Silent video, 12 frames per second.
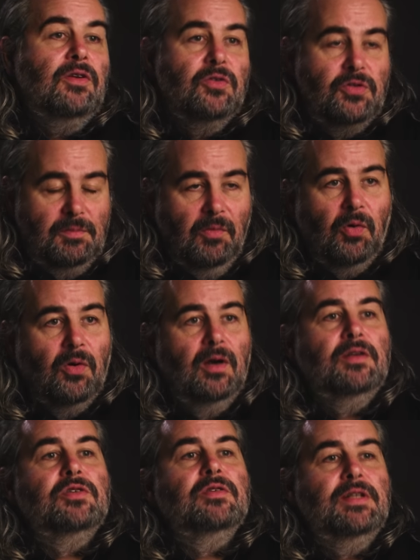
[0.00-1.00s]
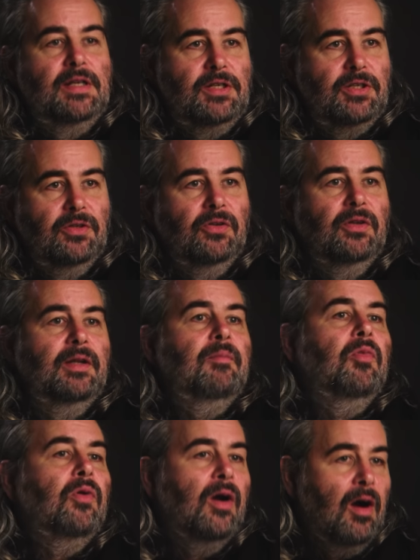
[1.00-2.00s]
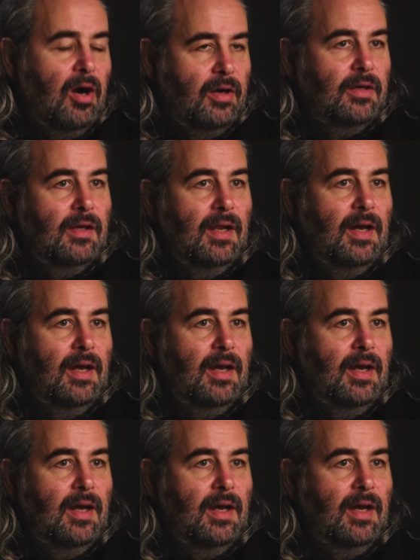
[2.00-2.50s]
to use more traditional and more harder